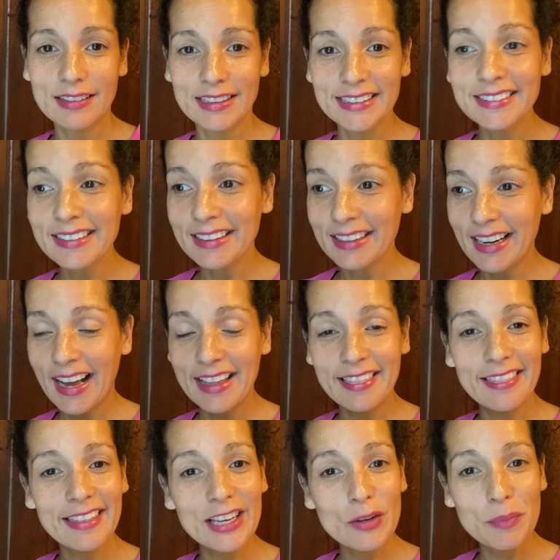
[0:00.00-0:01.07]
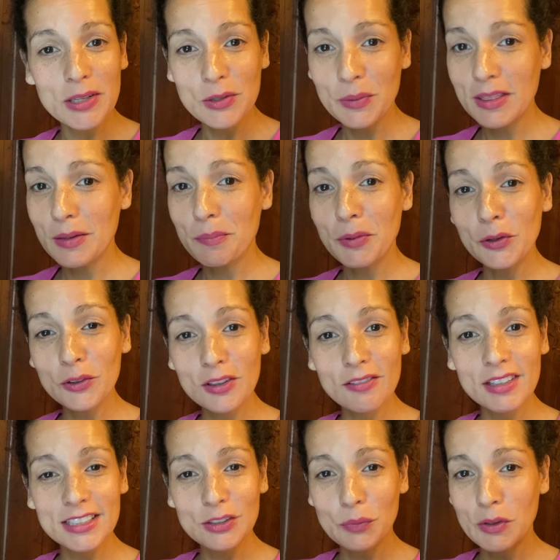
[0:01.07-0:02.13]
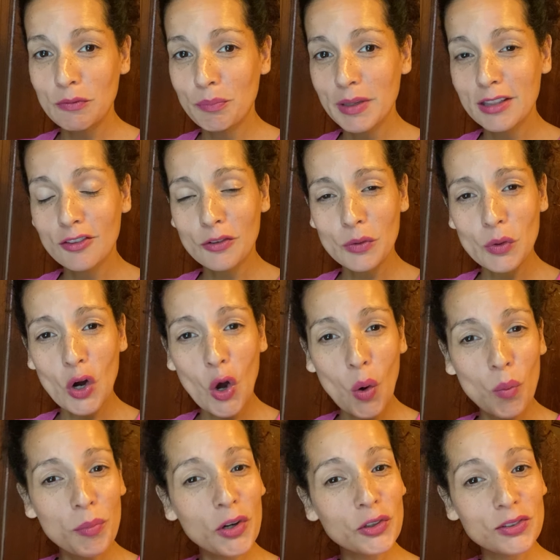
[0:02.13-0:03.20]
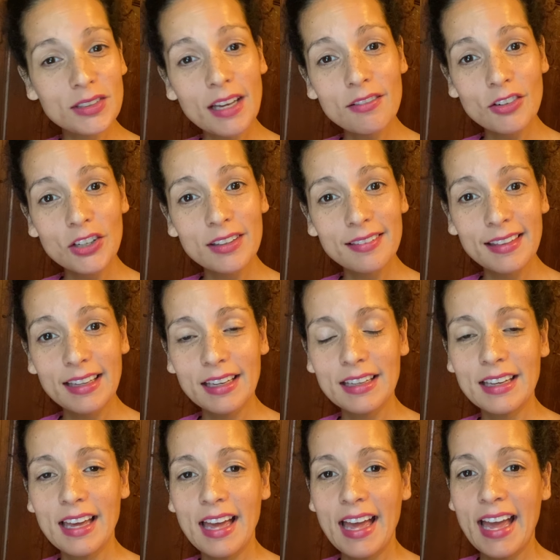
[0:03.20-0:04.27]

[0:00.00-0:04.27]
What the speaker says: listen, I think between the both of us, we've been through almost everything.